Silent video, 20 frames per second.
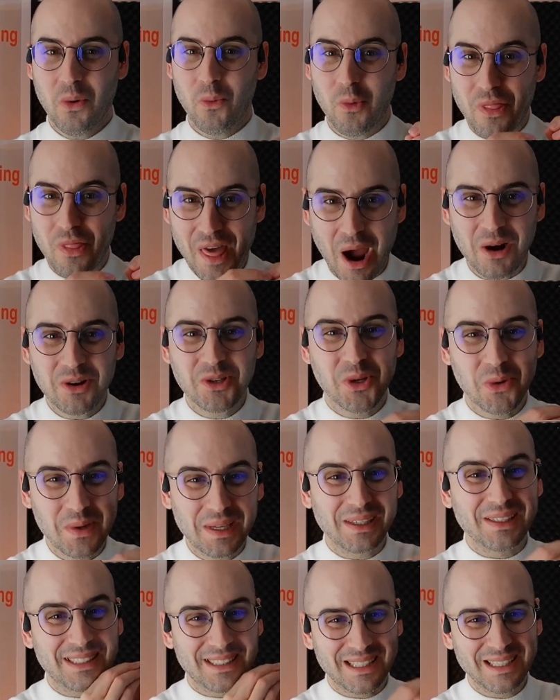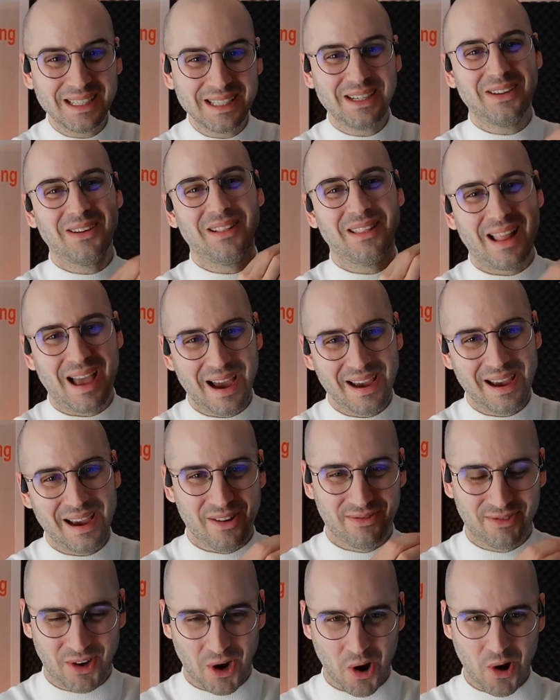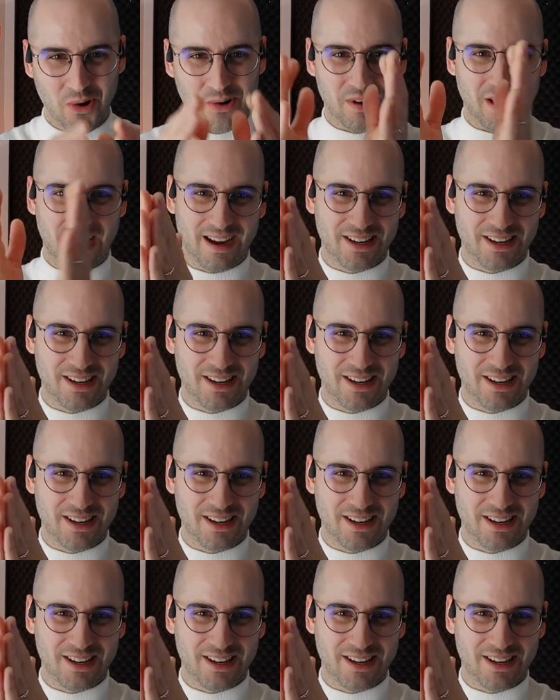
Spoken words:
without doing a single line of code.